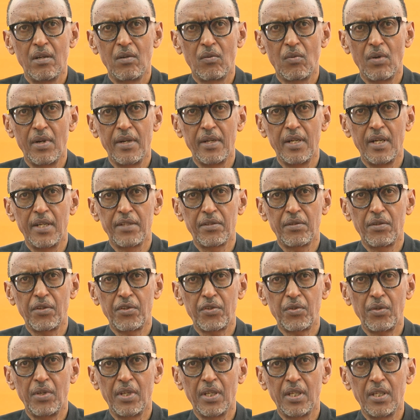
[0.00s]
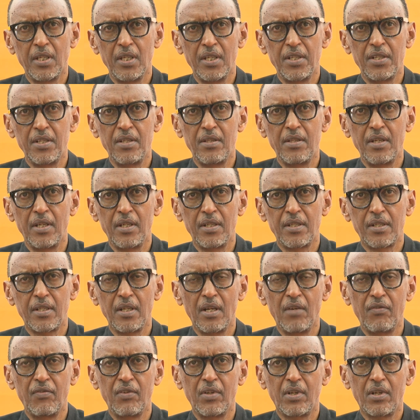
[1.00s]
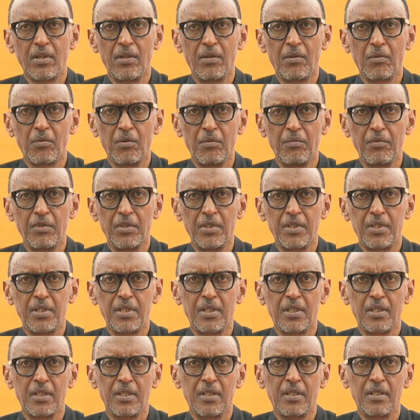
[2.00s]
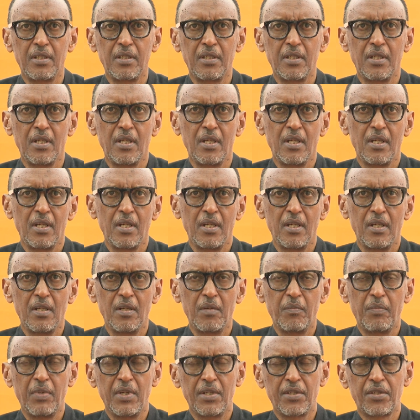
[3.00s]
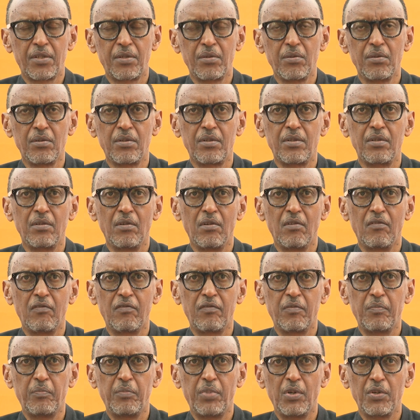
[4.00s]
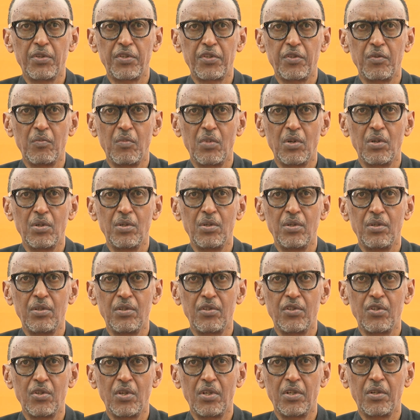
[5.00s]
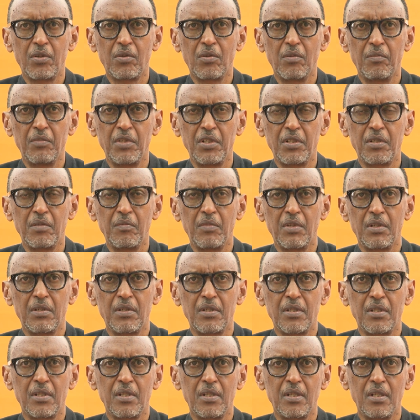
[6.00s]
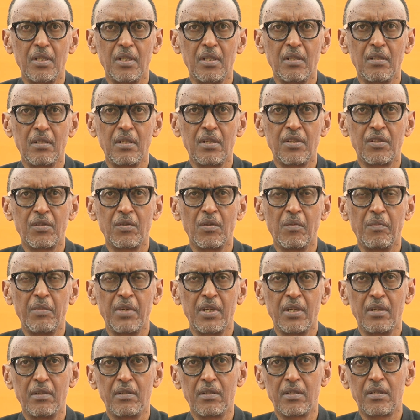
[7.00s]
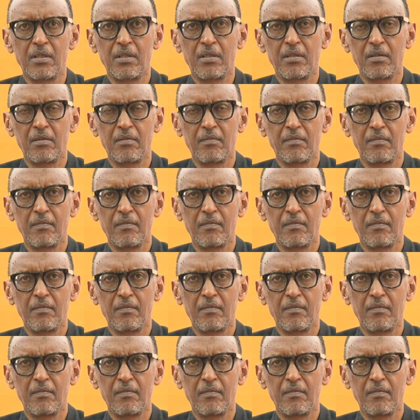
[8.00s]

Rwanda has also engaged the East African community in pursuit of possible joint commitments in these domains